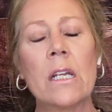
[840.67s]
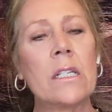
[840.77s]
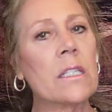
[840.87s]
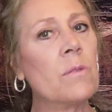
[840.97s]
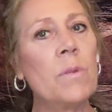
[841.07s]

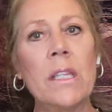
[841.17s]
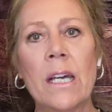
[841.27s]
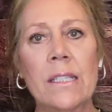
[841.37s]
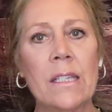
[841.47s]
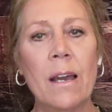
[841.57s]
Doesn't mean
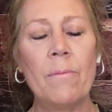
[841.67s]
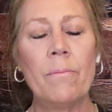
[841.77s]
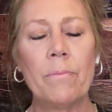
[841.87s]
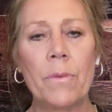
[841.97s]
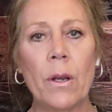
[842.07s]
that's them,
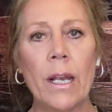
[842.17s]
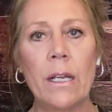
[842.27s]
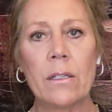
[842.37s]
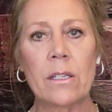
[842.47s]
all right?